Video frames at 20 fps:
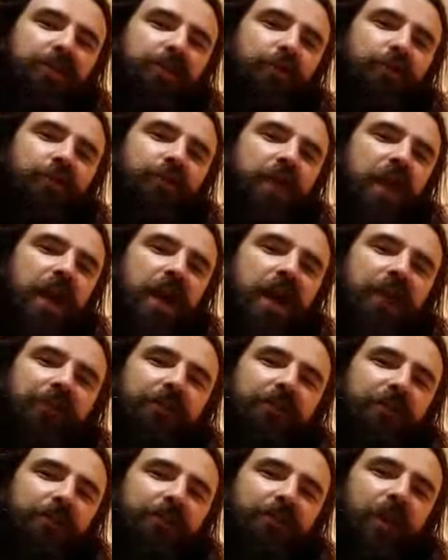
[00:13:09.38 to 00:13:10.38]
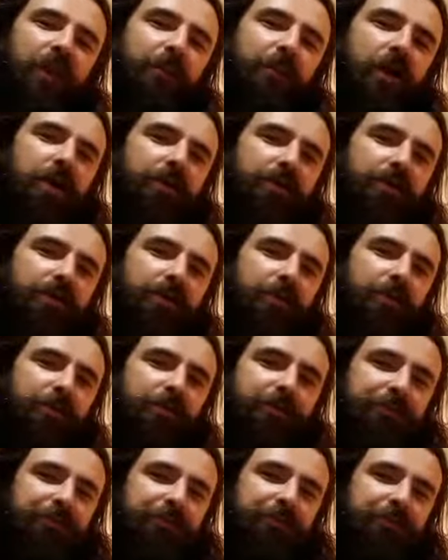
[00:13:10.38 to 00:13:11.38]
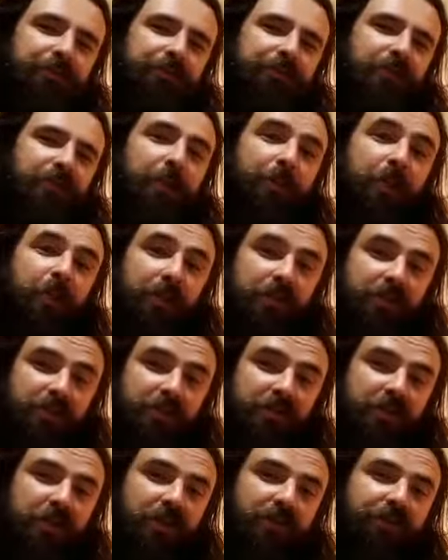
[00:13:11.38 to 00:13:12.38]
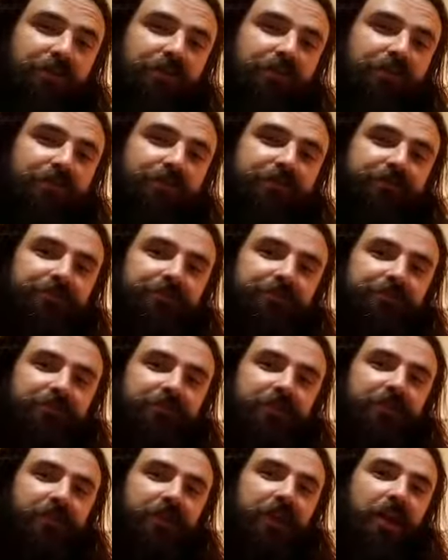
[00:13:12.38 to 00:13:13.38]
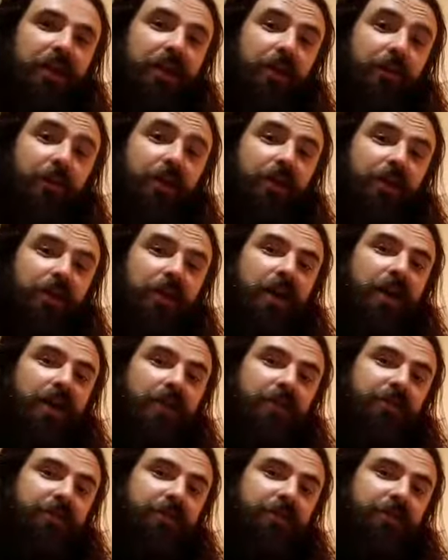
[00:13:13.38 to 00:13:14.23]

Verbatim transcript: than you've ever thought possible about yourself and about God